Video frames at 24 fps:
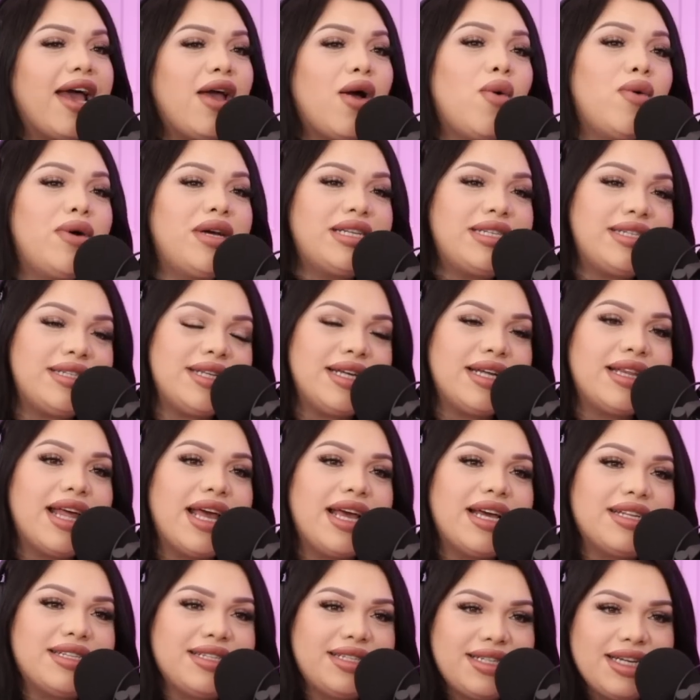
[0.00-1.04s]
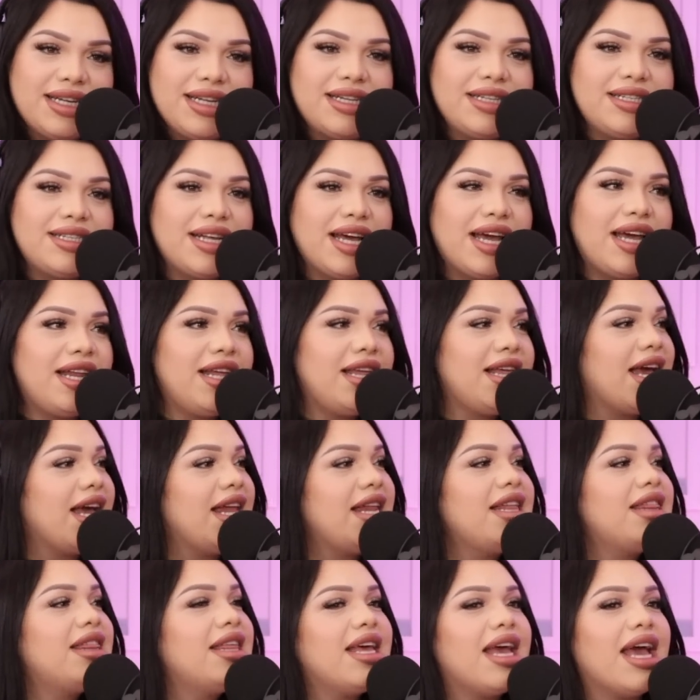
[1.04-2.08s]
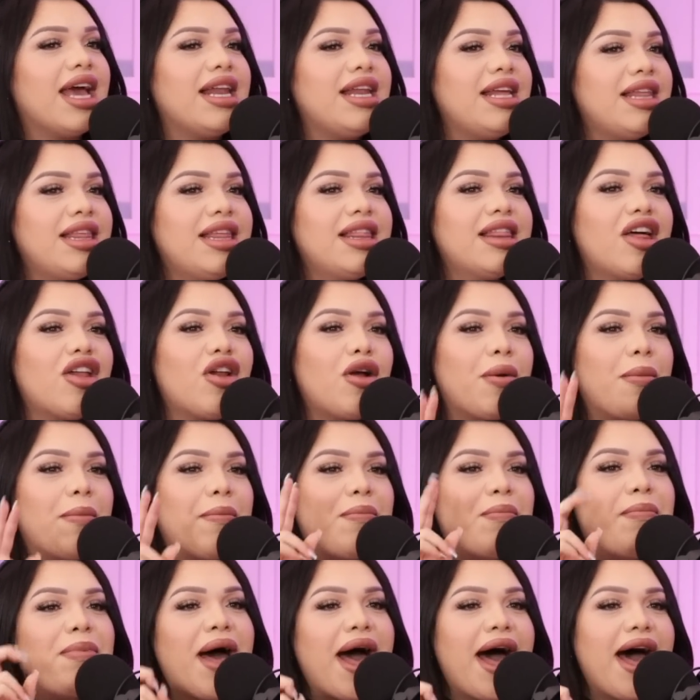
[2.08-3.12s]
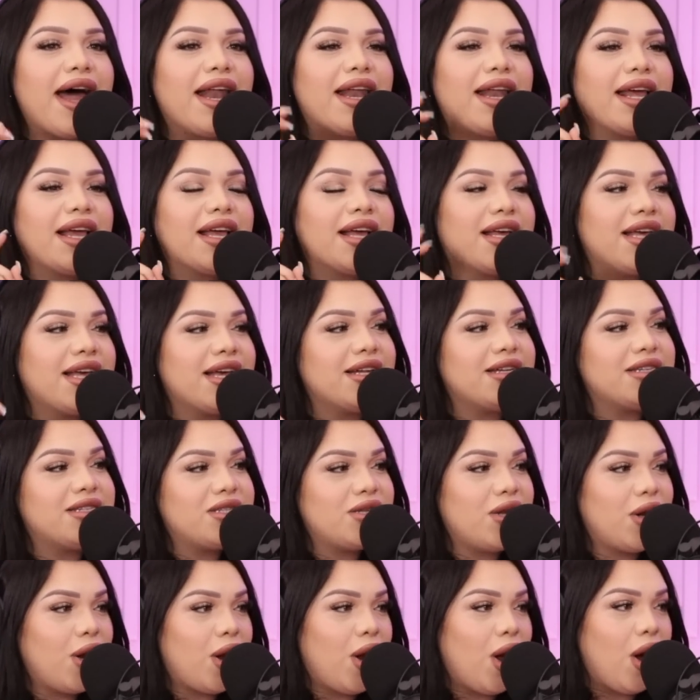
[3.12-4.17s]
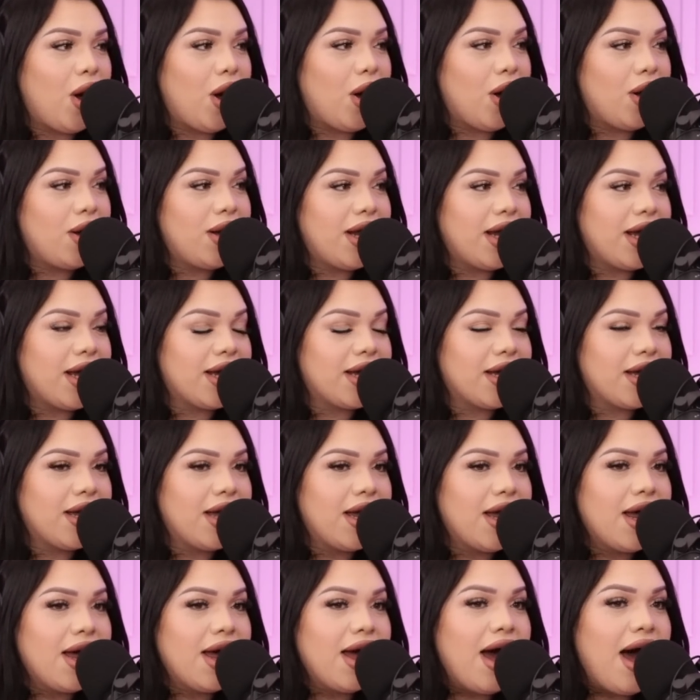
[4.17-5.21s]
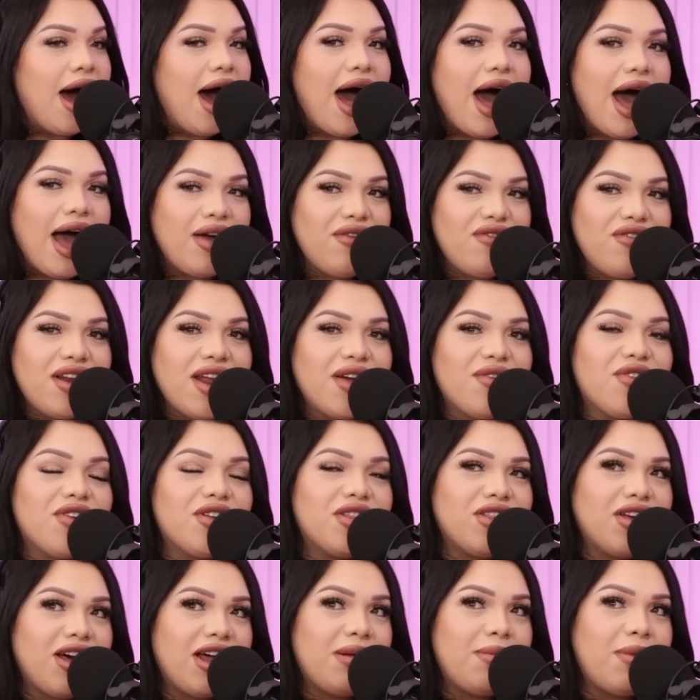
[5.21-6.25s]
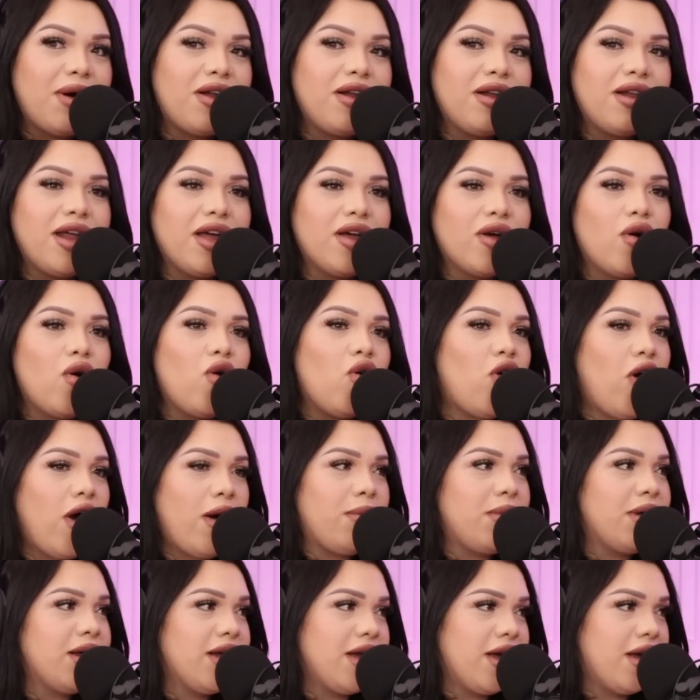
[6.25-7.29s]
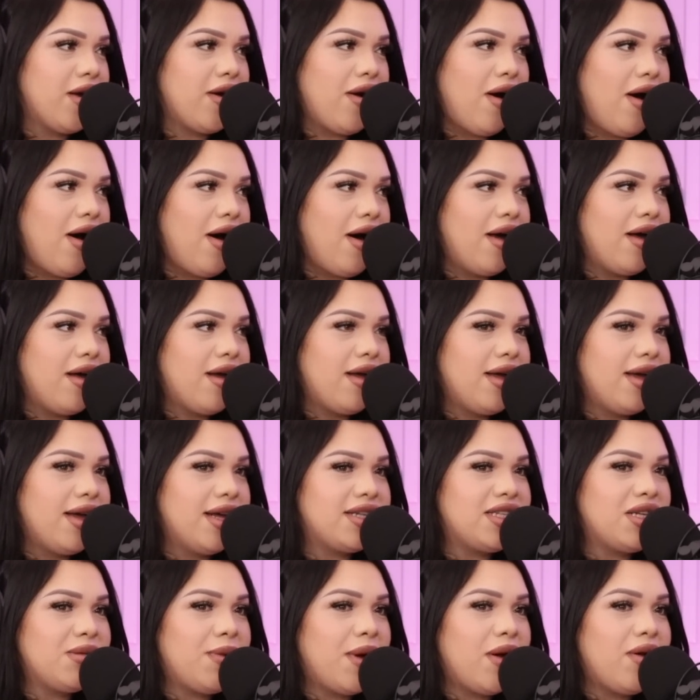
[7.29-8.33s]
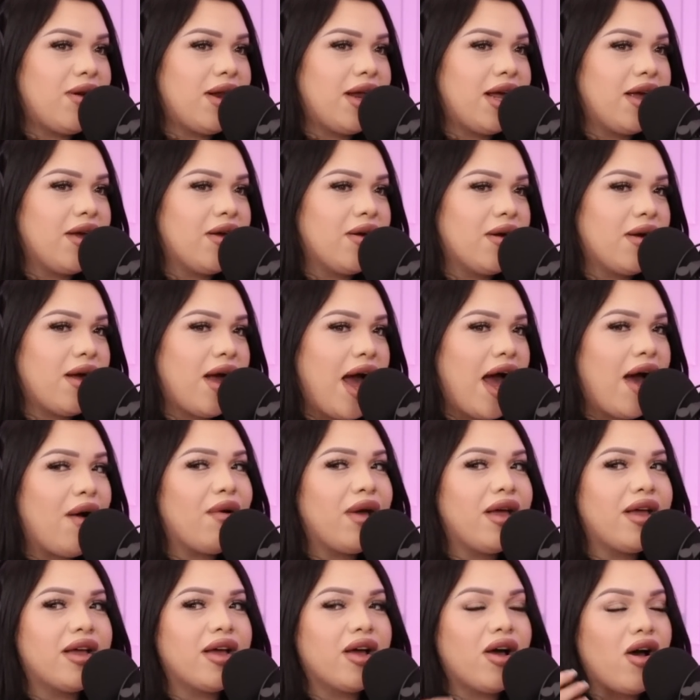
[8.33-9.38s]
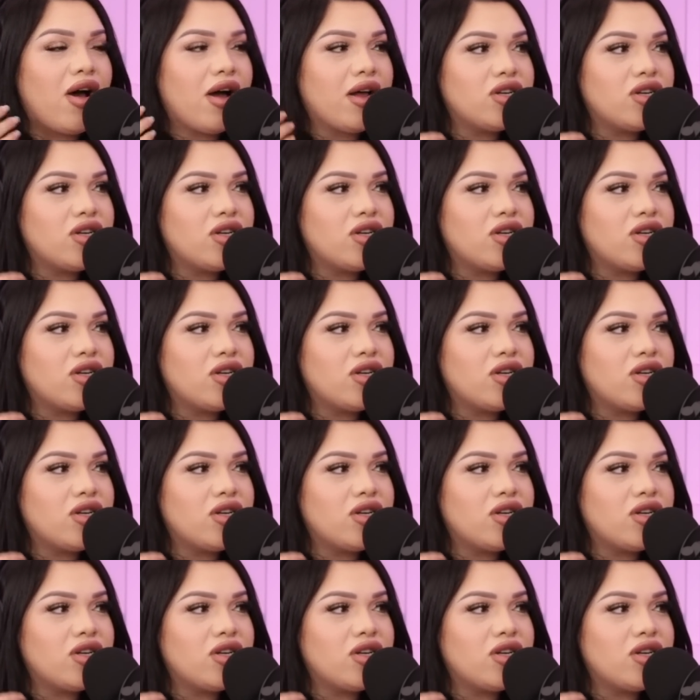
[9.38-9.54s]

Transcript: I always see like sins, anything that are bad, like against the law. Like I've never thought about it like, oh, I'm gonna get caught. It's about like how morals.